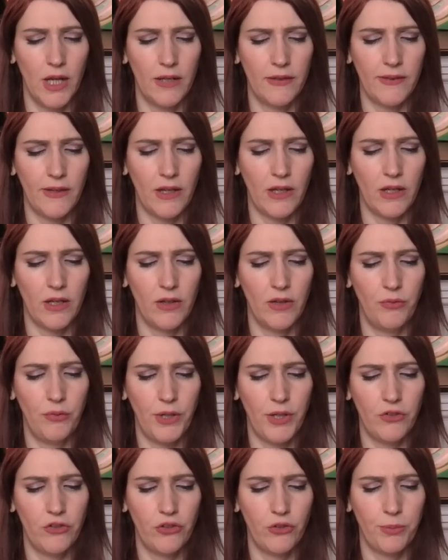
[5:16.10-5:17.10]
It's like, if we
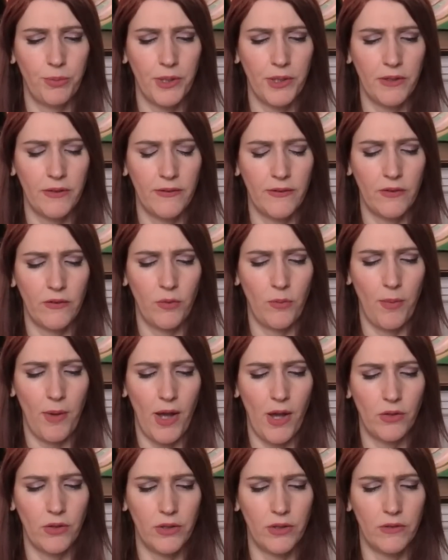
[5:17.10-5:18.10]
could just bring this into
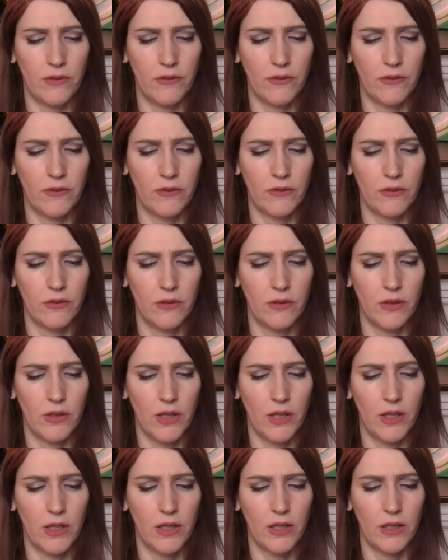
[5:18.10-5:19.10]
balance,
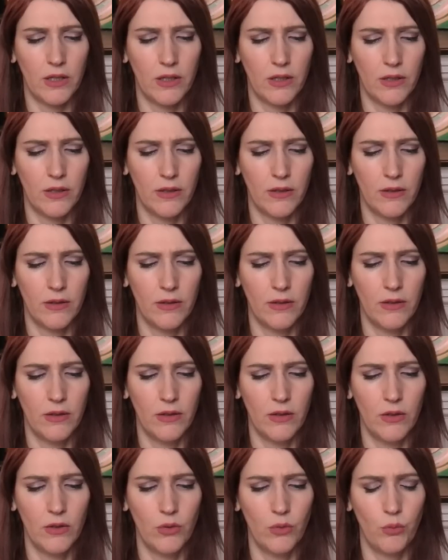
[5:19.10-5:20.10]
like,
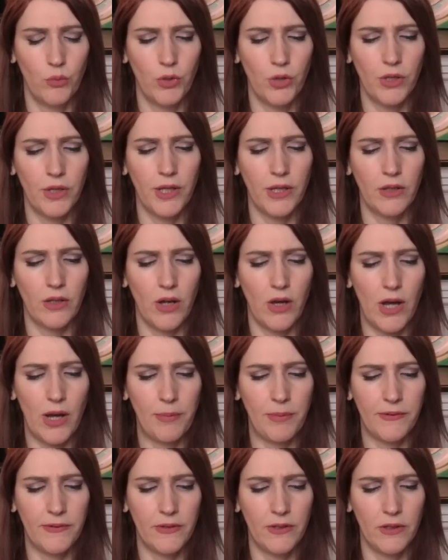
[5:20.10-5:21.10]
we're like
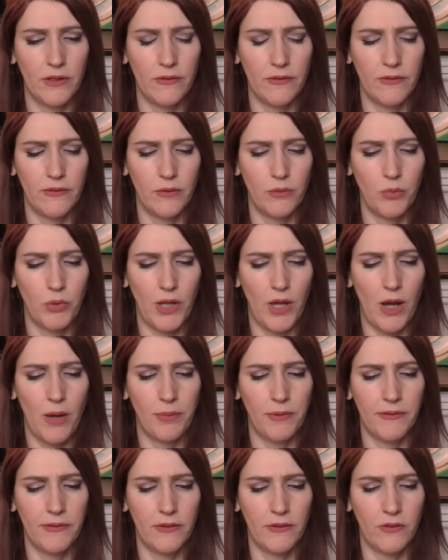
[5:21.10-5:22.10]
opposites, but
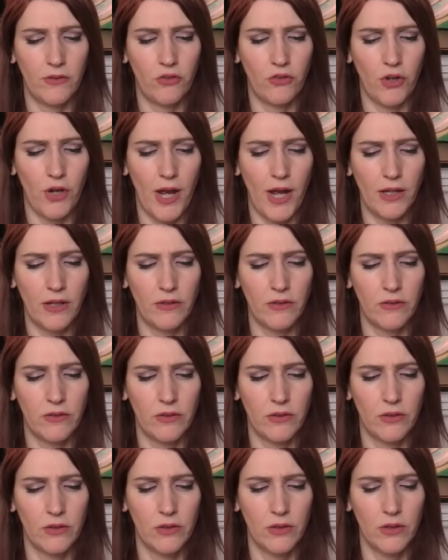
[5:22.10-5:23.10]
opposites attract.
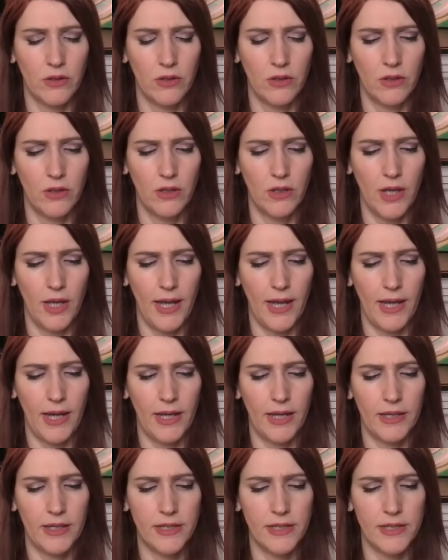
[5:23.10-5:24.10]

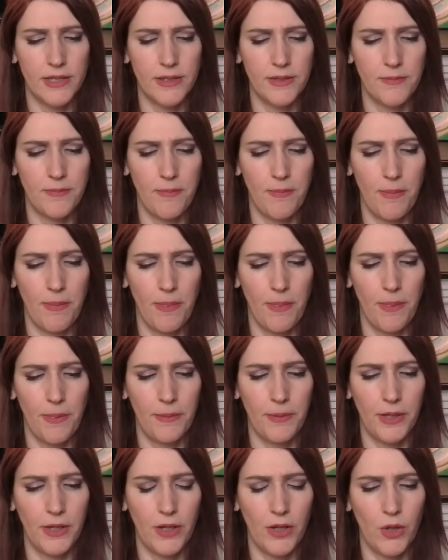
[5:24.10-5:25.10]
And,
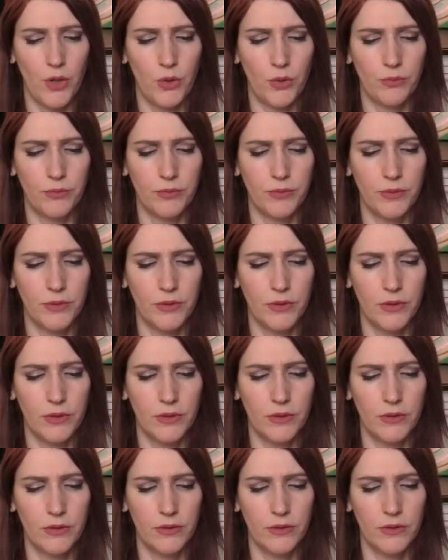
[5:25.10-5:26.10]
you know,
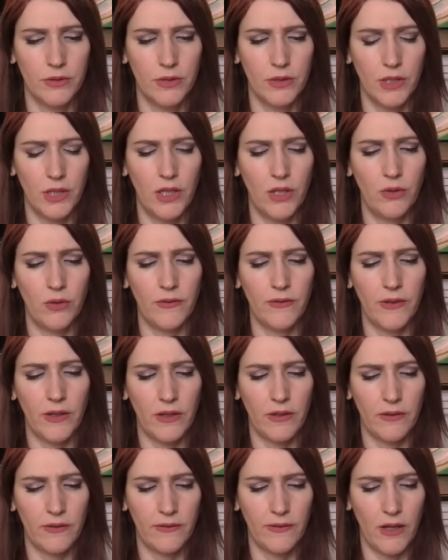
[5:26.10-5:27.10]
Leo is
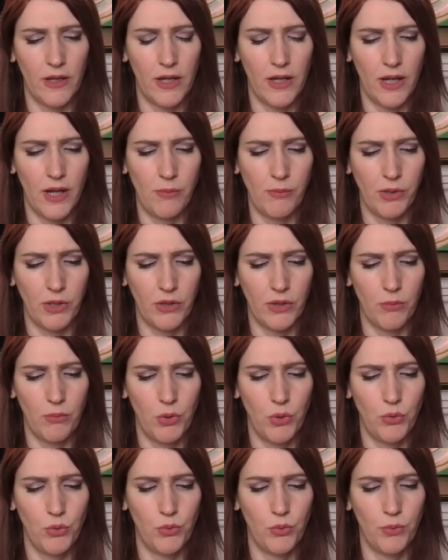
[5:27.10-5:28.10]
like the sun and I'm like the
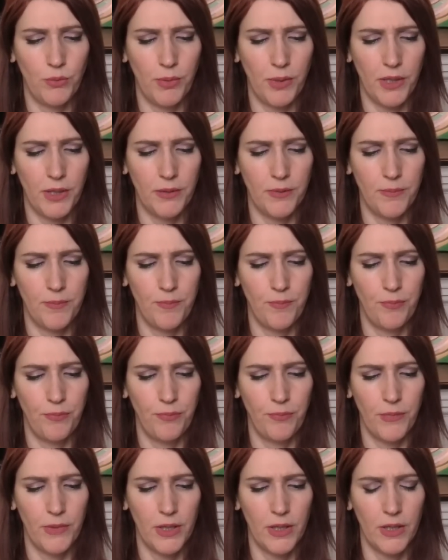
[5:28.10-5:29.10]
moon, but,
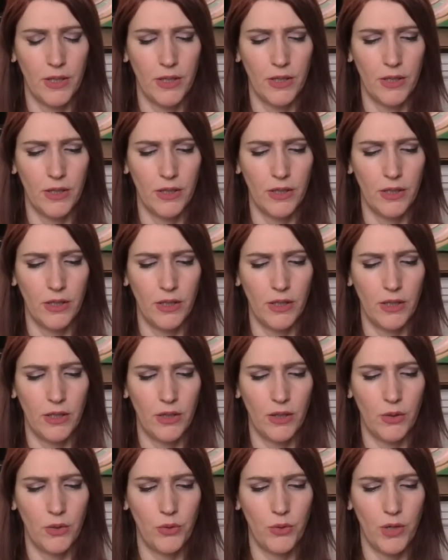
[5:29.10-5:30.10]
you
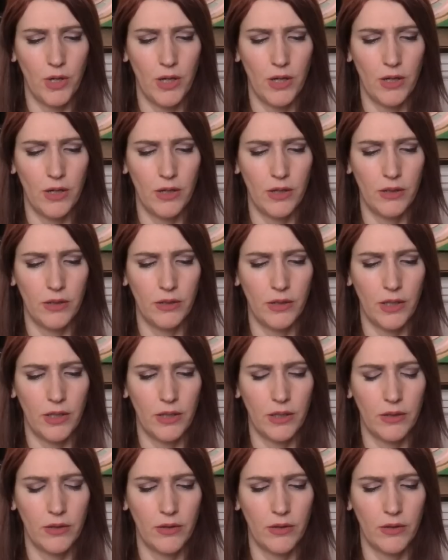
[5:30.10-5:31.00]
know, uh, like